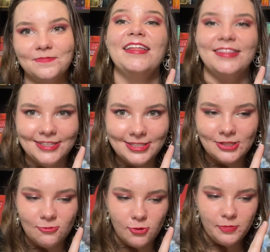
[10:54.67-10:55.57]
This
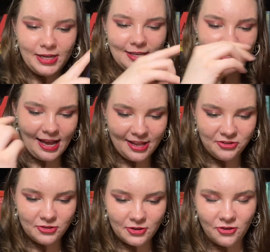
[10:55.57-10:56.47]
will be the
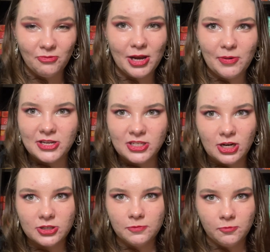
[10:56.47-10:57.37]
end of my Percy
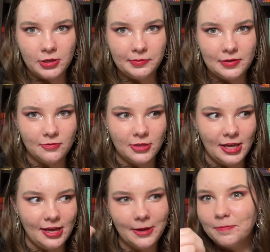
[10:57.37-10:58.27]
Jackson reread for the
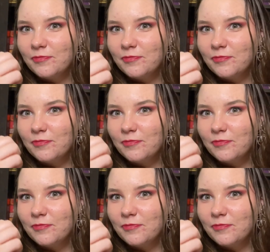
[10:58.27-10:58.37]
year.